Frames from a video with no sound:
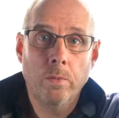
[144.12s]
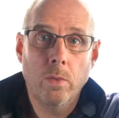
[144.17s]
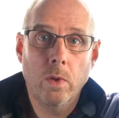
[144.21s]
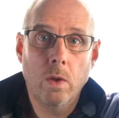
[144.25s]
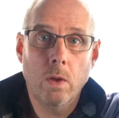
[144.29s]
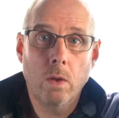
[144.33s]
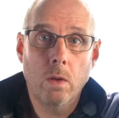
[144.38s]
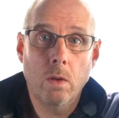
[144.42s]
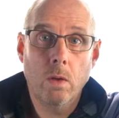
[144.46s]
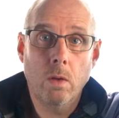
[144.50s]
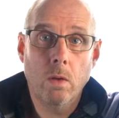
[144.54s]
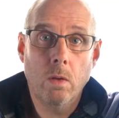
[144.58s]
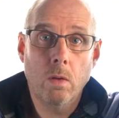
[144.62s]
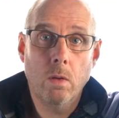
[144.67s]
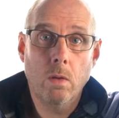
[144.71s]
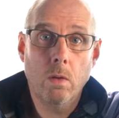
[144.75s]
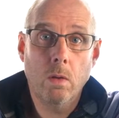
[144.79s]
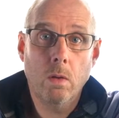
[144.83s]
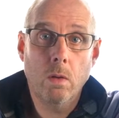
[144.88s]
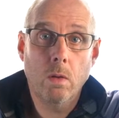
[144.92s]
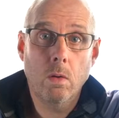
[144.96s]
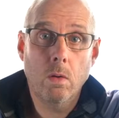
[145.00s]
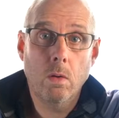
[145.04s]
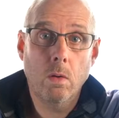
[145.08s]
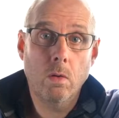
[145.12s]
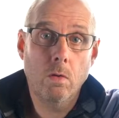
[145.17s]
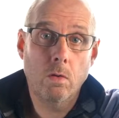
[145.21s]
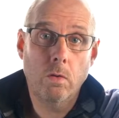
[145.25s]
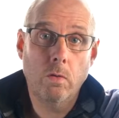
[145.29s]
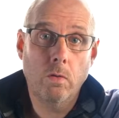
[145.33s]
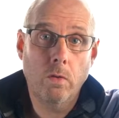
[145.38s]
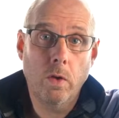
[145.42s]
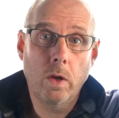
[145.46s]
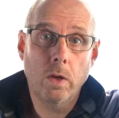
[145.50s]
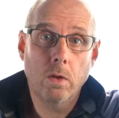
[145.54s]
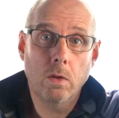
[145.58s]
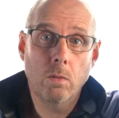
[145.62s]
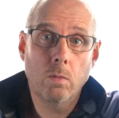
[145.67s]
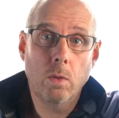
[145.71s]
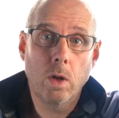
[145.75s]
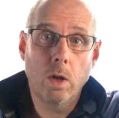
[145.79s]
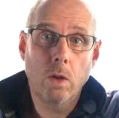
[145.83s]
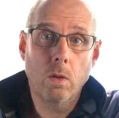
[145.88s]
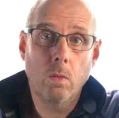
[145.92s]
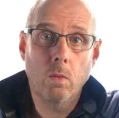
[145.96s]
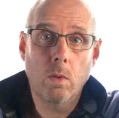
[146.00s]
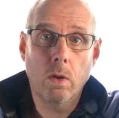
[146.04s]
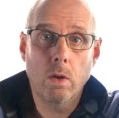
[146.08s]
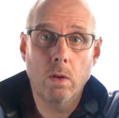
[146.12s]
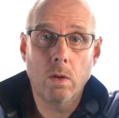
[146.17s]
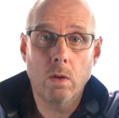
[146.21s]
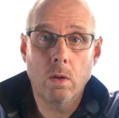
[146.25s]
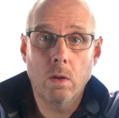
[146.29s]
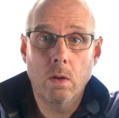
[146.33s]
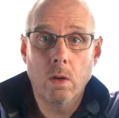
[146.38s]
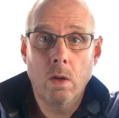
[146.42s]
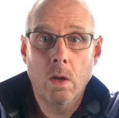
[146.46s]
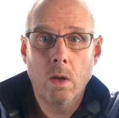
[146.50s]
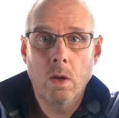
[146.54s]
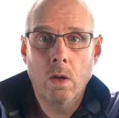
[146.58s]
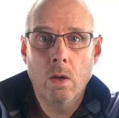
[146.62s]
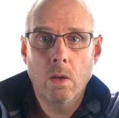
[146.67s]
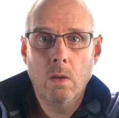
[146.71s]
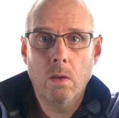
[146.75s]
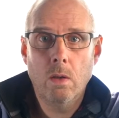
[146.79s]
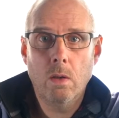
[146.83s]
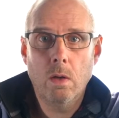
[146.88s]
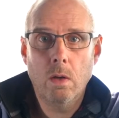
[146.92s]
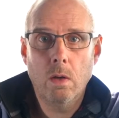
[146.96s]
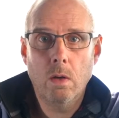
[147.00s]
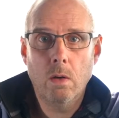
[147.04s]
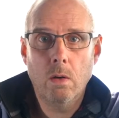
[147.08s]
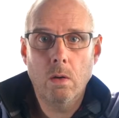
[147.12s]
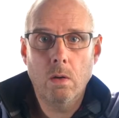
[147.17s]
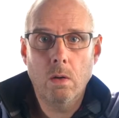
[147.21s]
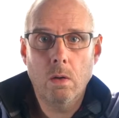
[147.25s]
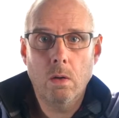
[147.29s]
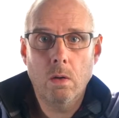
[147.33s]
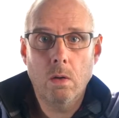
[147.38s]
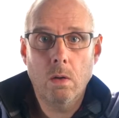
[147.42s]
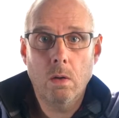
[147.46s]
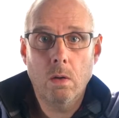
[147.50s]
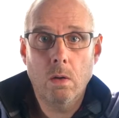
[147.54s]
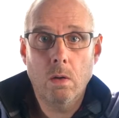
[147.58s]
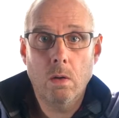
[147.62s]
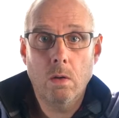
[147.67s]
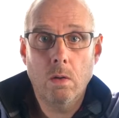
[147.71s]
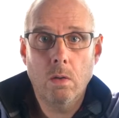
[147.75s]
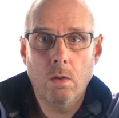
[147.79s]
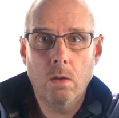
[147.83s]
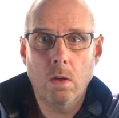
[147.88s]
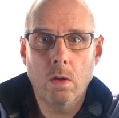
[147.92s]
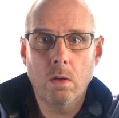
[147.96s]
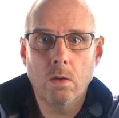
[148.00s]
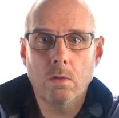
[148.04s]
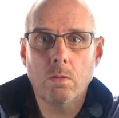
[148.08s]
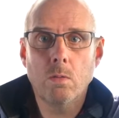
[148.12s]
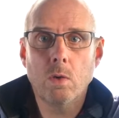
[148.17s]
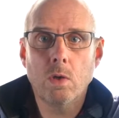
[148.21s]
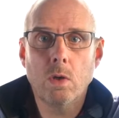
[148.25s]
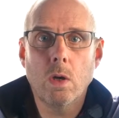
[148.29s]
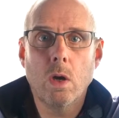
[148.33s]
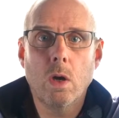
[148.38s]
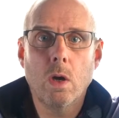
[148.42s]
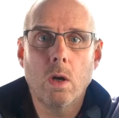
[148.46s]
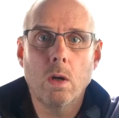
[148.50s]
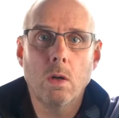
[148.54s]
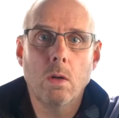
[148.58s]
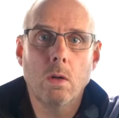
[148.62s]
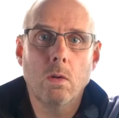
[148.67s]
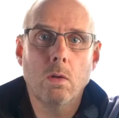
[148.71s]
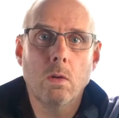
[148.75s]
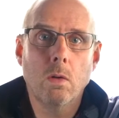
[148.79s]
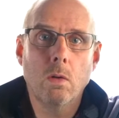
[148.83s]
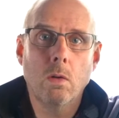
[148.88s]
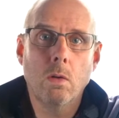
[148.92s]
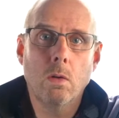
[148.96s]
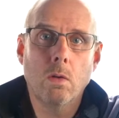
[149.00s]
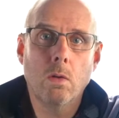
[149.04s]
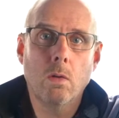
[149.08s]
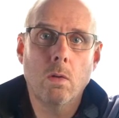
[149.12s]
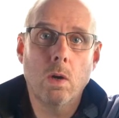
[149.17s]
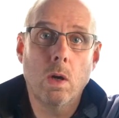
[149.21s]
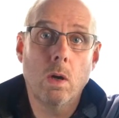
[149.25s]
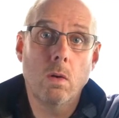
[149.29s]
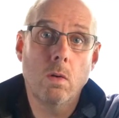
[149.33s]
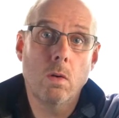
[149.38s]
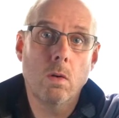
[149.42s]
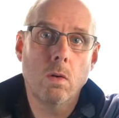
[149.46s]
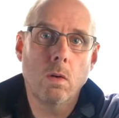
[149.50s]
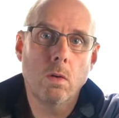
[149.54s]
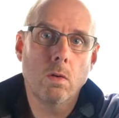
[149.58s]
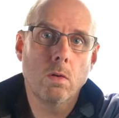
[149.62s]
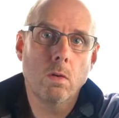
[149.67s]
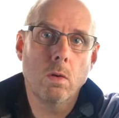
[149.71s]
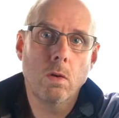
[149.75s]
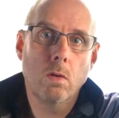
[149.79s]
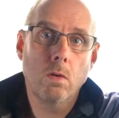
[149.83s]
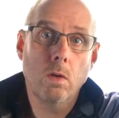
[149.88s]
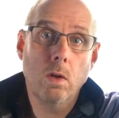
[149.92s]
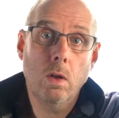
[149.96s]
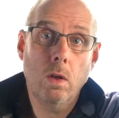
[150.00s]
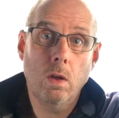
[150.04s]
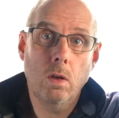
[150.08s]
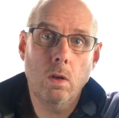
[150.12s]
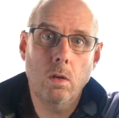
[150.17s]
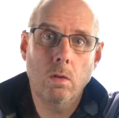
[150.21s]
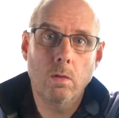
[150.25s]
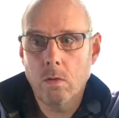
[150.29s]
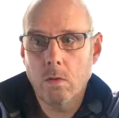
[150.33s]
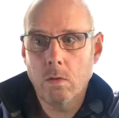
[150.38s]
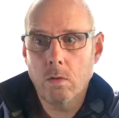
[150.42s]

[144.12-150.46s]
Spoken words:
or it's affected by the weather, then it's much harder to know how long it's going to take you.